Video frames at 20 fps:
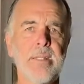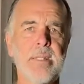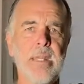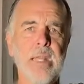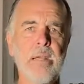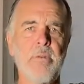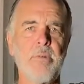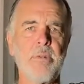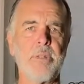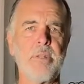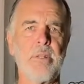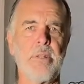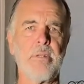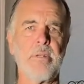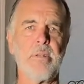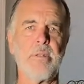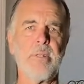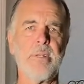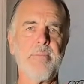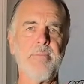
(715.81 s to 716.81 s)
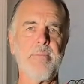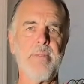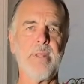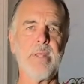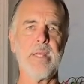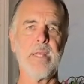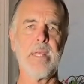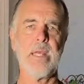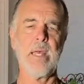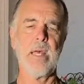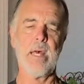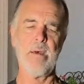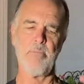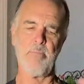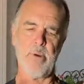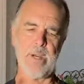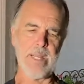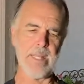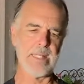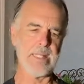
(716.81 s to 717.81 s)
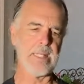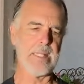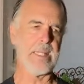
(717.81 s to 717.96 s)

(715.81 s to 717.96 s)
take what you learn, bring it